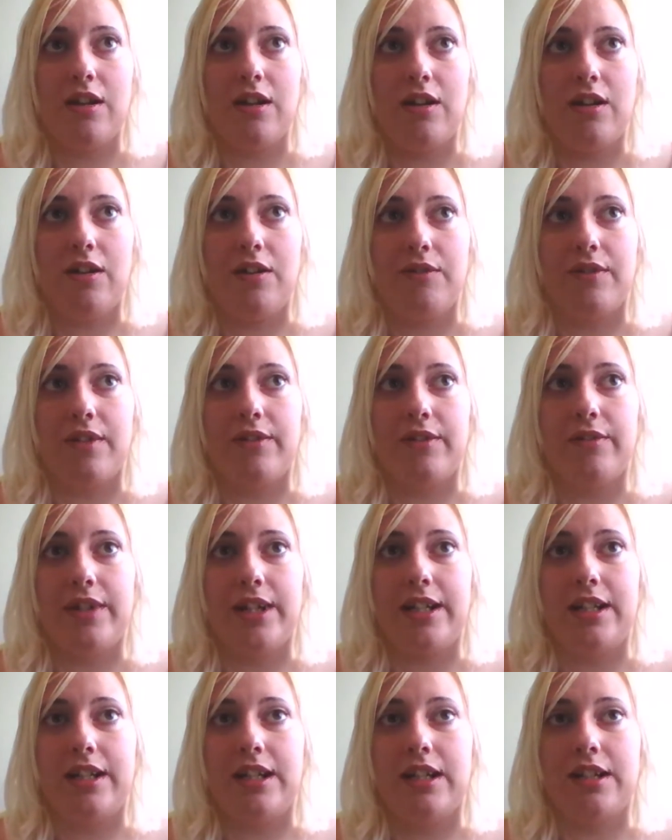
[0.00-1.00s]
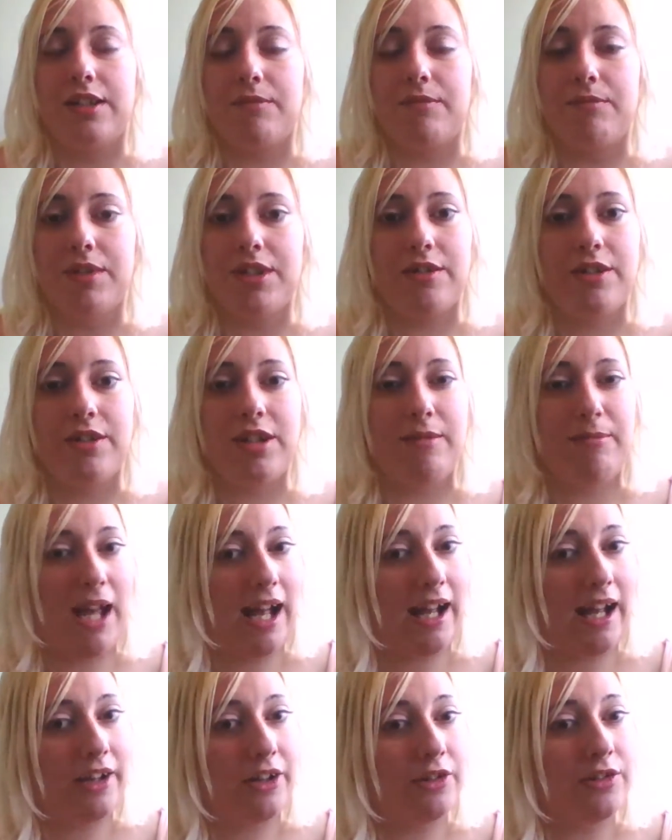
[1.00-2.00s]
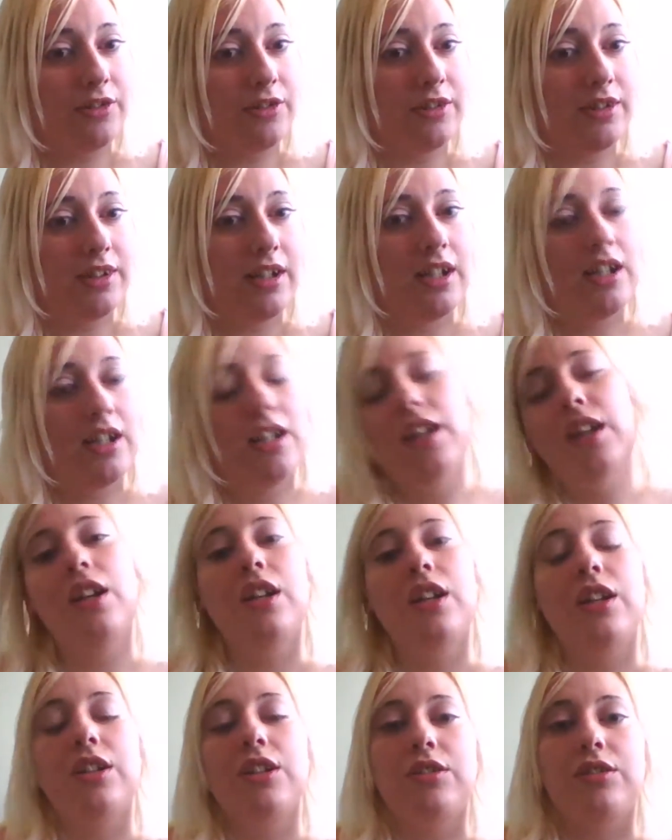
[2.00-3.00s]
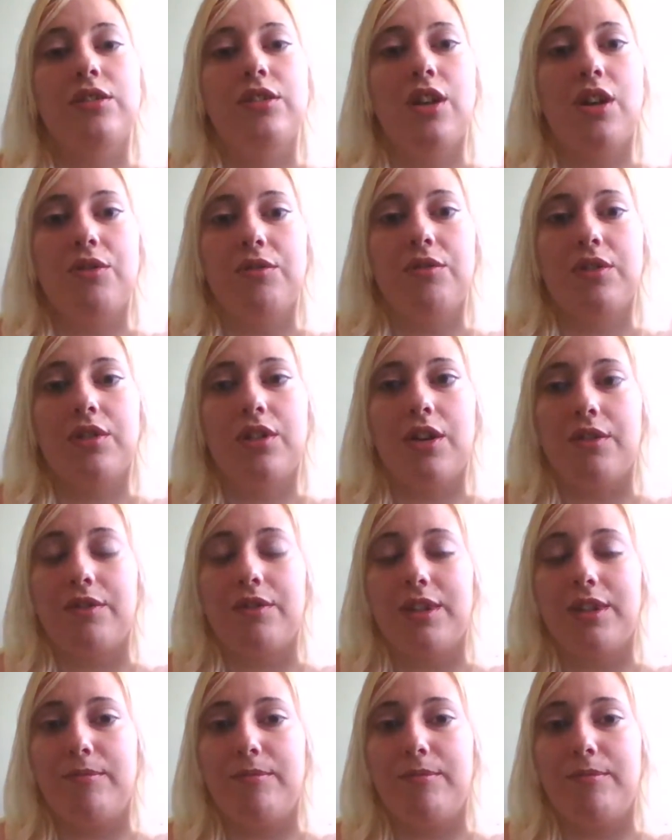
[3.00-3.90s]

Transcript: Of when someone's doing a panel, you don't go